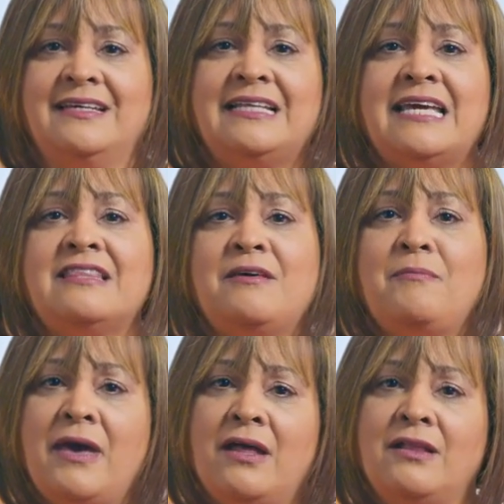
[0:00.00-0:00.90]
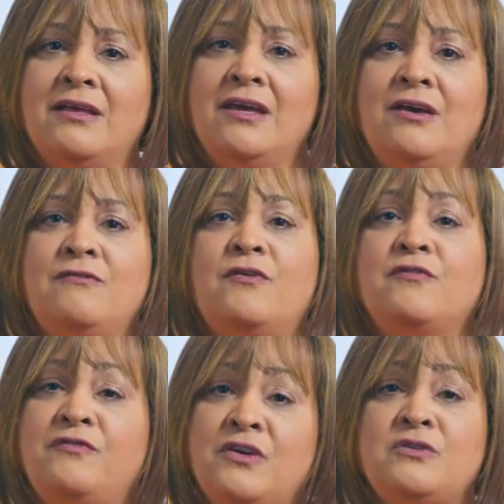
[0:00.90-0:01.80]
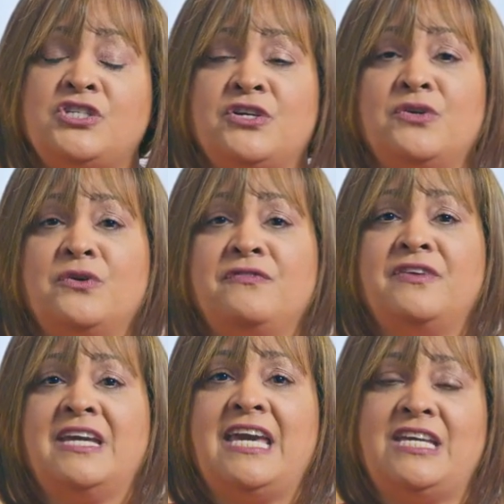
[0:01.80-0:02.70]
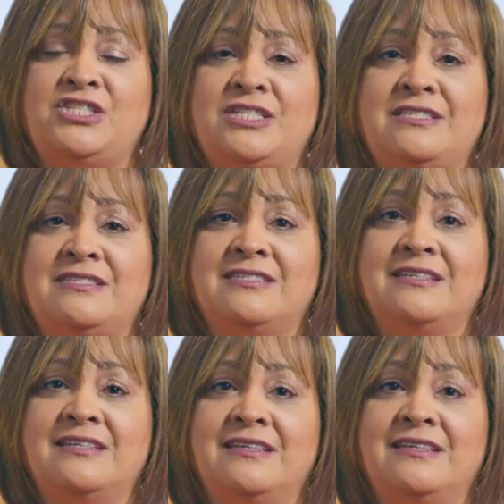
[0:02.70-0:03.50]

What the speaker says: click the bell for future notifications